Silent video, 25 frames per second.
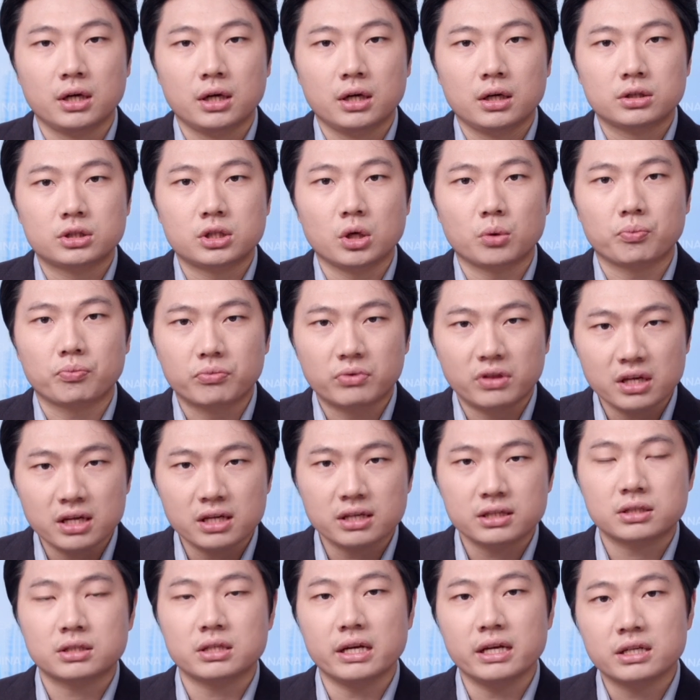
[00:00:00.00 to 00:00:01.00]
So
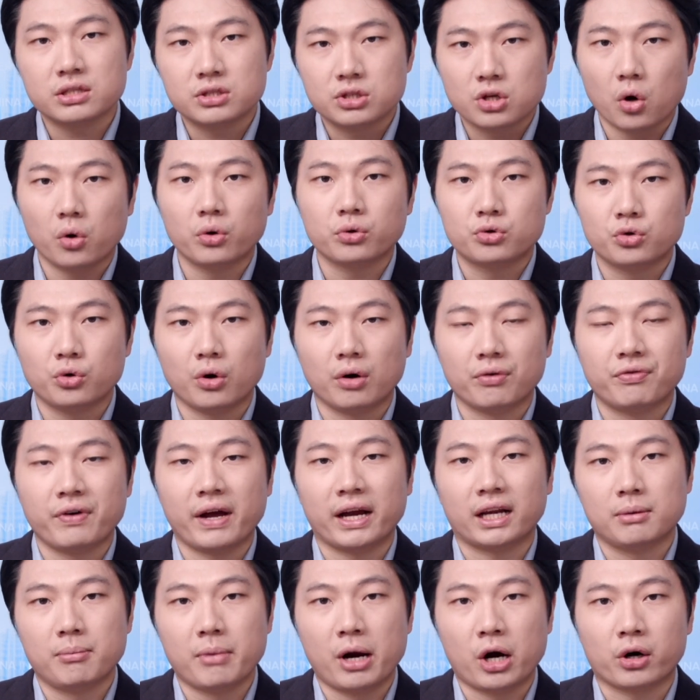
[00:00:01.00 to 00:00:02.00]
this is going to
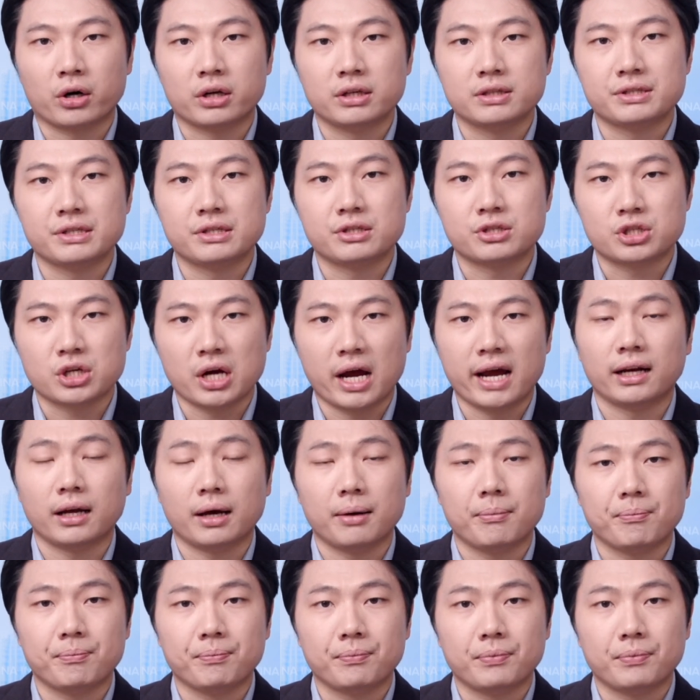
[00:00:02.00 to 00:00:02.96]
affect Americans in China.